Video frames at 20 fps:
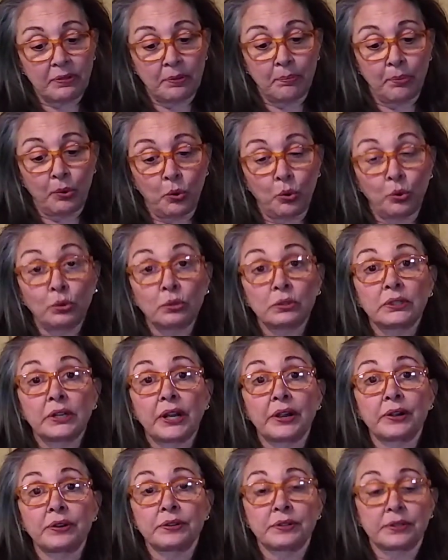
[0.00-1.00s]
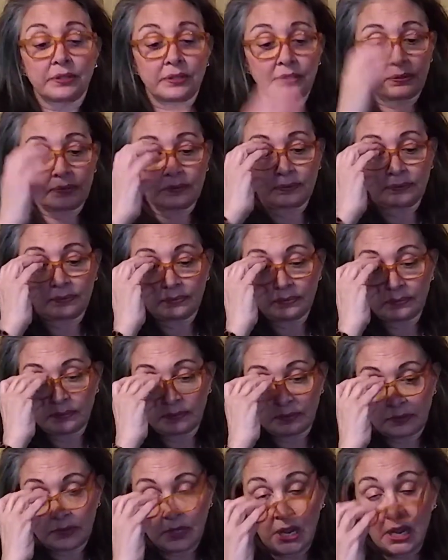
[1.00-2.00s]
a bold heart.
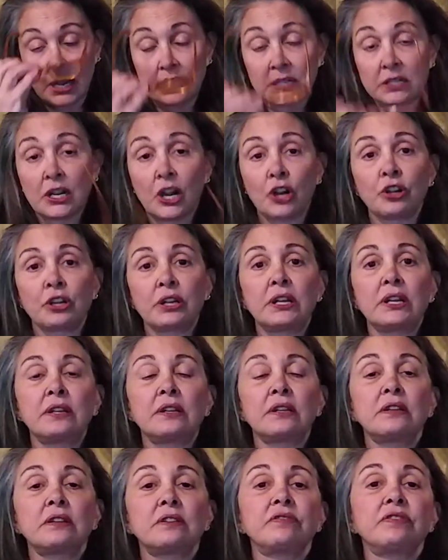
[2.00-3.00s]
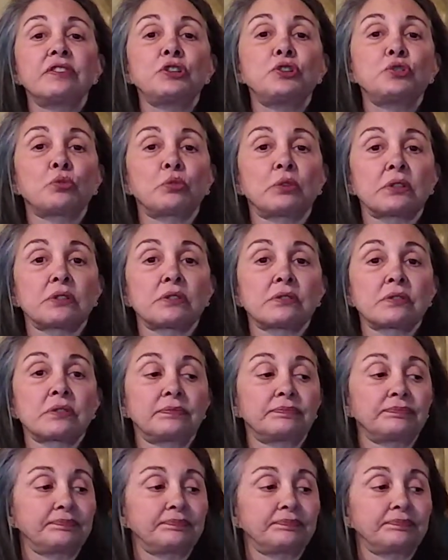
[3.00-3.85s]
Targeted individuals.